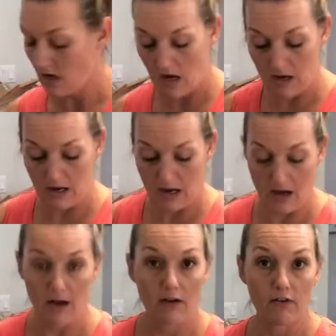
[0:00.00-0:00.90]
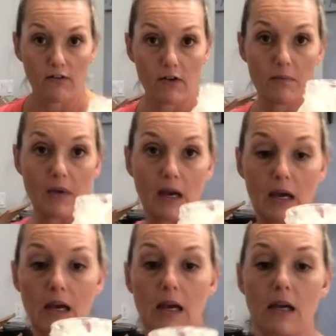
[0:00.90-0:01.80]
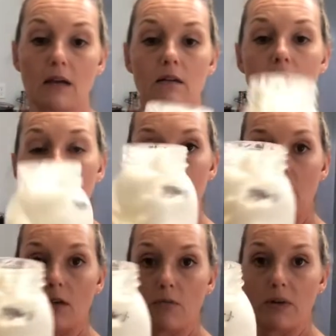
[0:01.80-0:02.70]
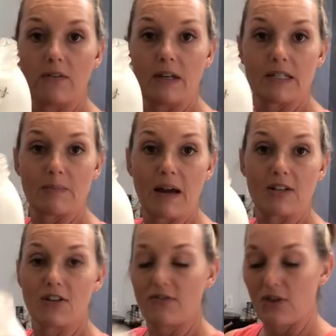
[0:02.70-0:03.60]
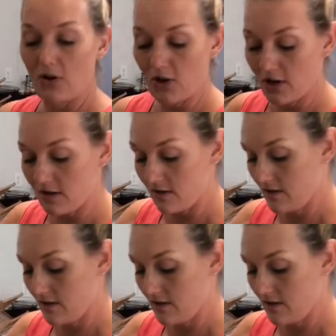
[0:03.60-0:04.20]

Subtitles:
I have my previous batch of yogurt.